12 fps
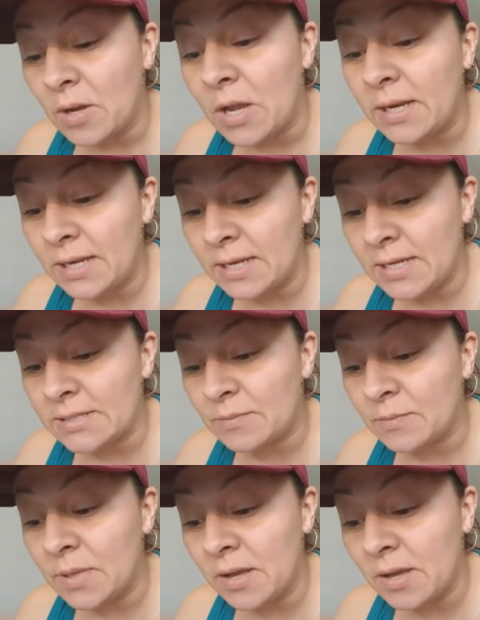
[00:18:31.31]
cunningness,
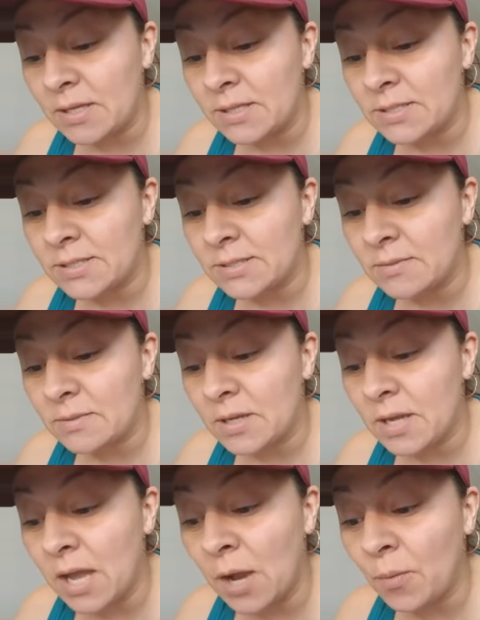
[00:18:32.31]
because
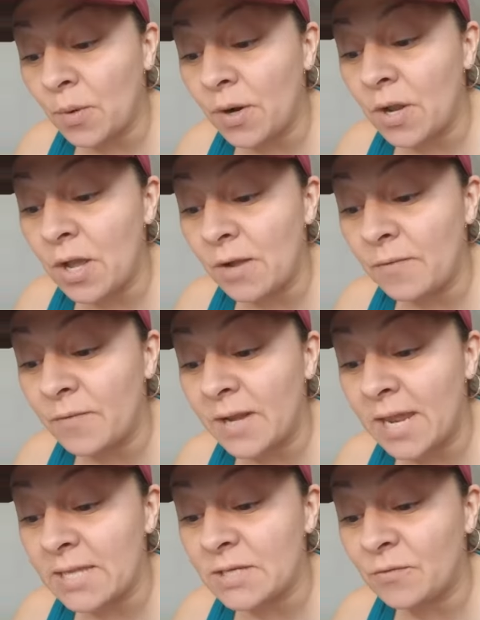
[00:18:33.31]
our
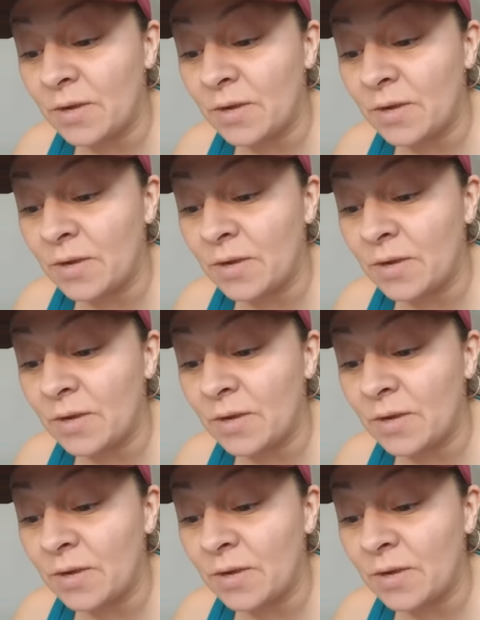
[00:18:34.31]
covenant